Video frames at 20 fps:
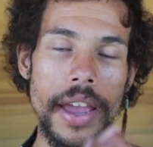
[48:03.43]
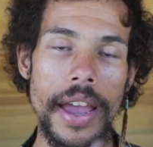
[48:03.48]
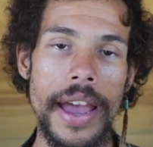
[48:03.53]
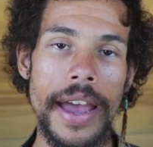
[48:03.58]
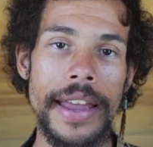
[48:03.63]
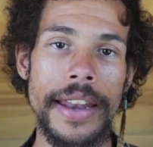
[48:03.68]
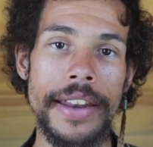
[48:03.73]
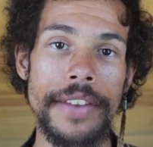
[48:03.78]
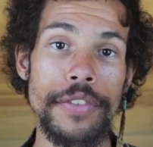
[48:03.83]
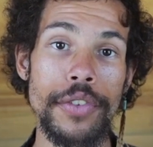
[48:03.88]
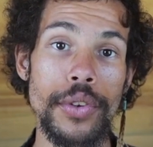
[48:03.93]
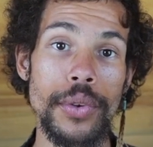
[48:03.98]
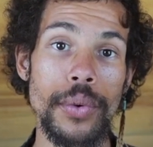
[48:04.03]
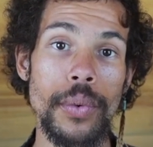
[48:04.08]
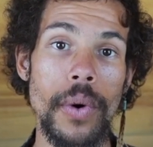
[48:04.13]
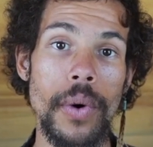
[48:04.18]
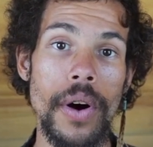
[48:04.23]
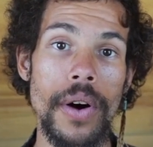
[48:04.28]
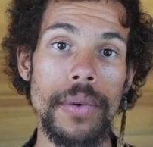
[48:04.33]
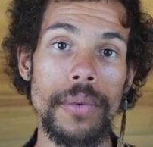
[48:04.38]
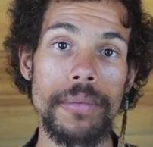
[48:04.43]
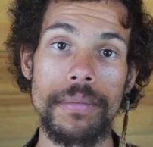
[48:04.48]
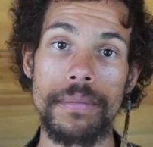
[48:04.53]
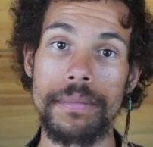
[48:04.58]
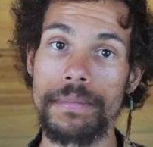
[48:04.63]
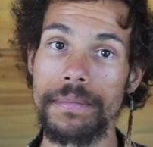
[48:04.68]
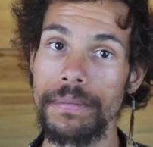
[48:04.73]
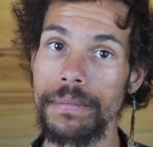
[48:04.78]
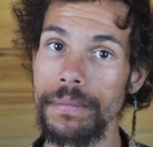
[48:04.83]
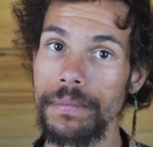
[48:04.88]
And if you
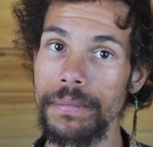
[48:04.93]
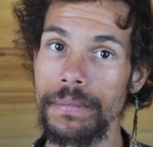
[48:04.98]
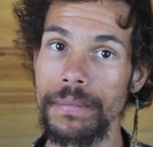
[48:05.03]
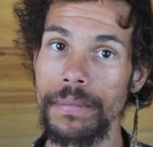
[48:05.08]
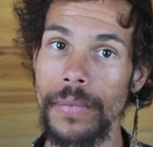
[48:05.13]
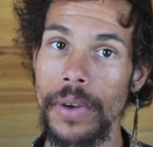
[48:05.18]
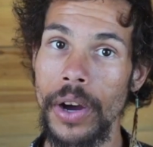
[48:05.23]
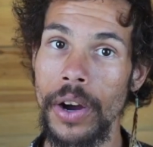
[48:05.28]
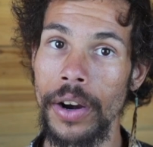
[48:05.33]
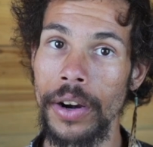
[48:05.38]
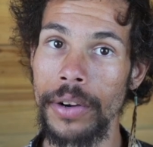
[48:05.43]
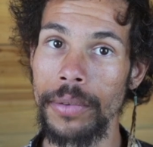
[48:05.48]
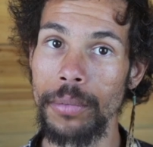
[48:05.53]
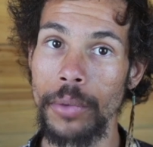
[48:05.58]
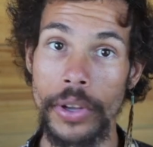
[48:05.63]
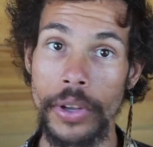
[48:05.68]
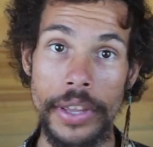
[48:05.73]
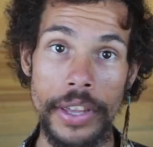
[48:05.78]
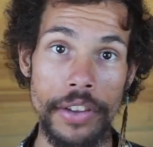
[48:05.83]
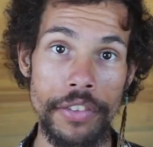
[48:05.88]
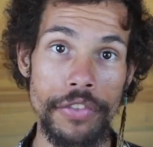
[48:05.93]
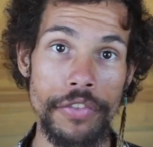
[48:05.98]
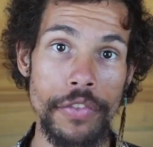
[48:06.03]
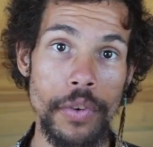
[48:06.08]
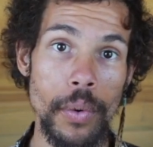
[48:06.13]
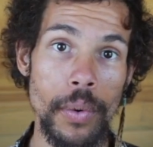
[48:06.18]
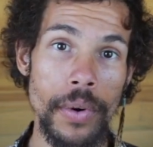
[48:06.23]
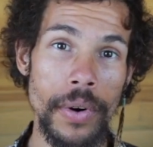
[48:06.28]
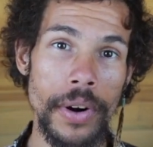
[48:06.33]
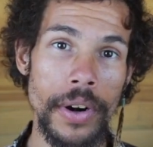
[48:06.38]
are looking
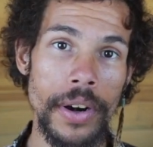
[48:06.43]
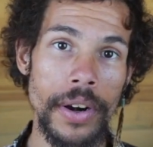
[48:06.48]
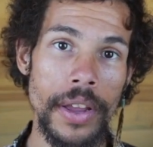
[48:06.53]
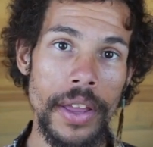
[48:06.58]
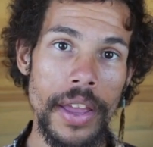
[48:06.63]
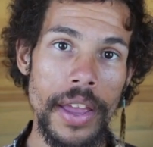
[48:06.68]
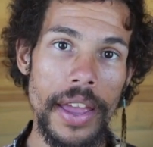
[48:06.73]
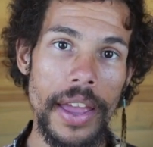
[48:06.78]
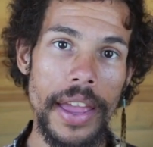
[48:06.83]
for